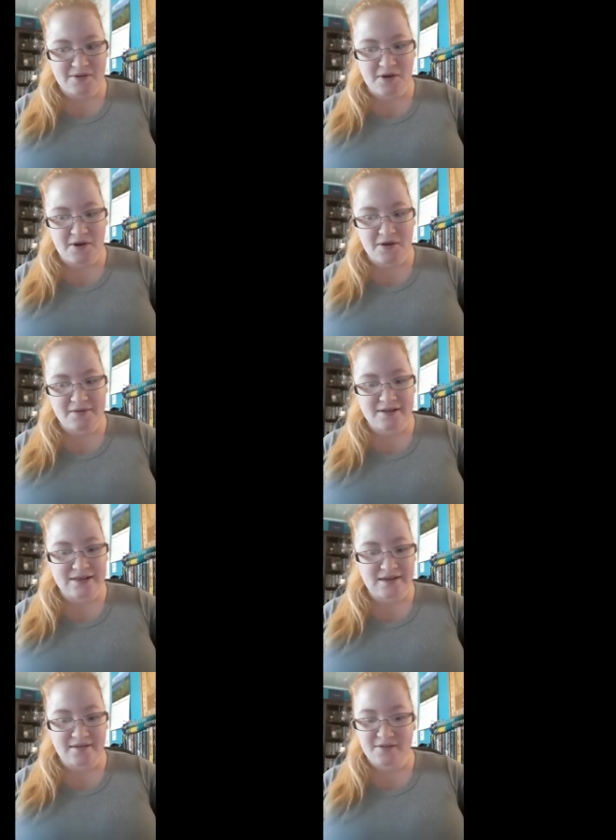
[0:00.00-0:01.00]
called
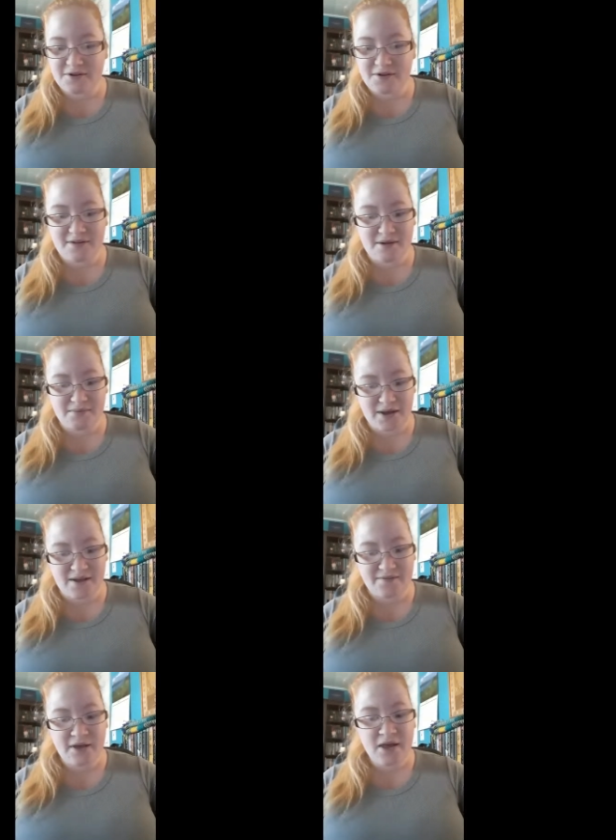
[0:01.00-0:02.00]
Le Cirque des
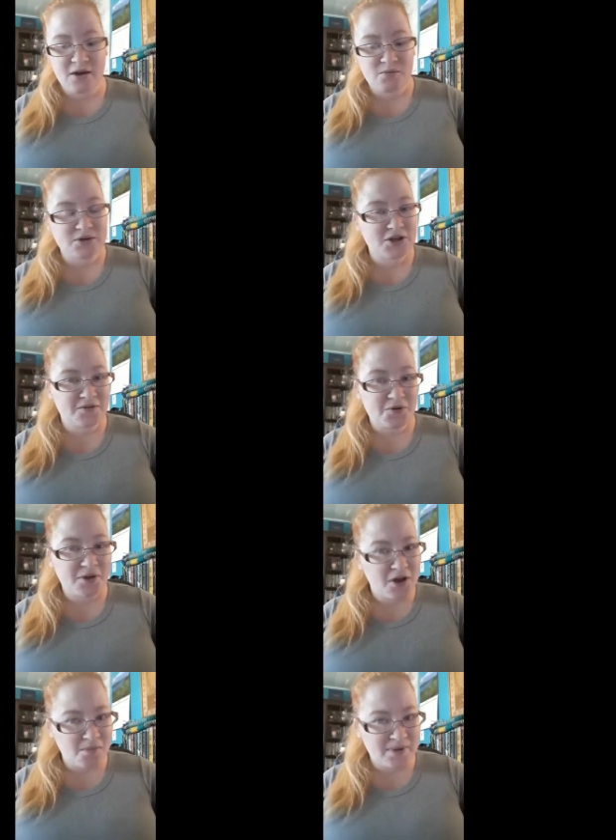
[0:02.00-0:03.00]
Rêves, which is
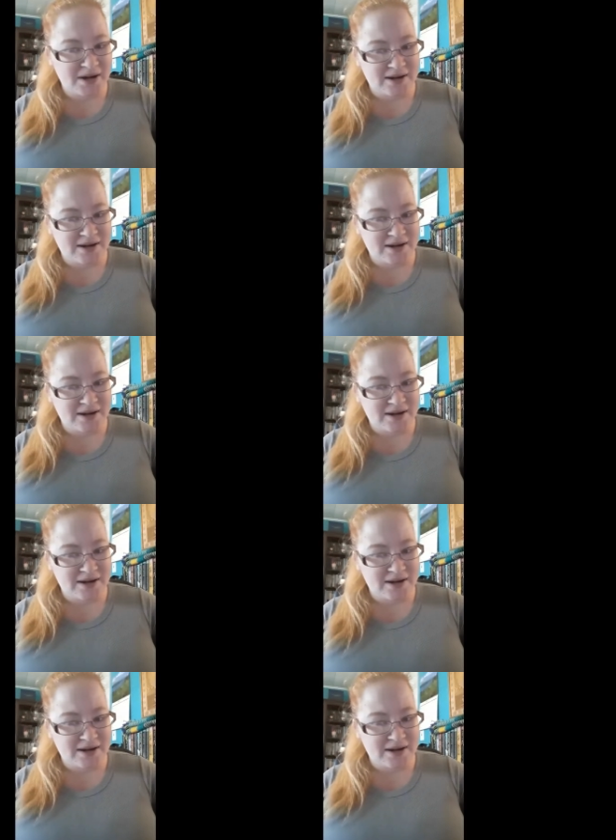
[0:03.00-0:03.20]
only open at